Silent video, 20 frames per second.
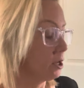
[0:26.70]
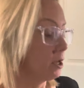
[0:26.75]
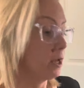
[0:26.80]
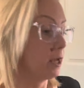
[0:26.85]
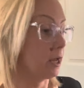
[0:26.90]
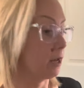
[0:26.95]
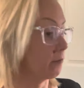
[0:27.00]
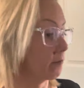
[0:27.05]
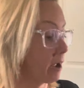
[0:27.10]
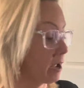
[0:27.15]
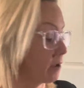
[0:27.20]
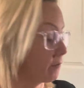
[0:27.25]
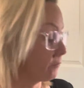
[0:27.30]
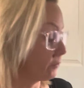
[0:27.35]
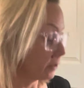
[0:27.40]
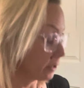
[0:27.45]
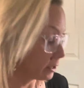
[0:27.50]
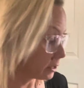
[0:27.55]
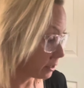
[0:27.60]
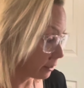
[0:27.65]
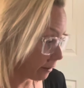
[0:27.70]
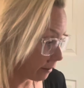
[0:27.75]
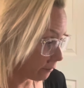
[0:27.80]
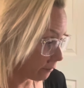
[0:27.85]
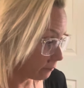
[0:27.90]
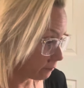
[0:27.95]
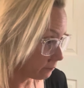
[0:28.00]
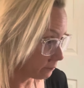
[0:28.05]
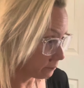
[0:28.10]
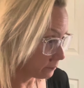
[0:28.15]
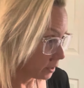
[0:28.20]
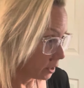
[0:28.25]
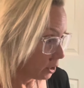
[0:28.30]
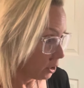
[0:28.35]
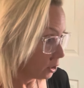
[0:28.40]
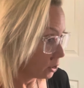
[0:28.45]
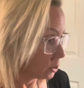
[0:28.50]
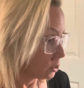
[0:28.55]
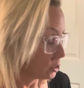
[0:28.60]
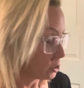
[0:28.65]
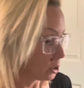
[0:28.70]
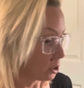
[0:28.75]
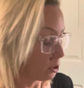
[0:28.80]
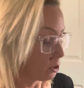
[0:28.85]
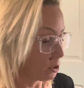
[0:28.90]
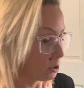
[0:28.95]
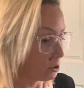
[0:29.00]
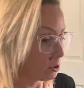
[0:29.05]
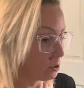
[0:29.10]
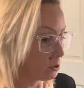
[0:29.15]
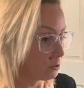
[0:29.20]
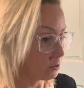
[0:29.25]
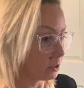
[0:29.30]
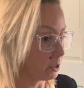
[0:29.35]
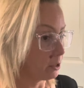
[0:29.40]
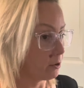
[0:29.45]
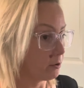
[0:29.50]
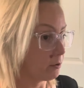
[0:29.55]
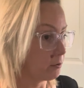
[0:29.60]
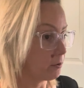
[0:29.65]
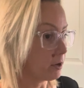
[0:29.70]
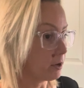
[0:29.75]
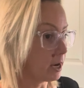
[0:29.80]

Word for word: And rightfully so. So, you know,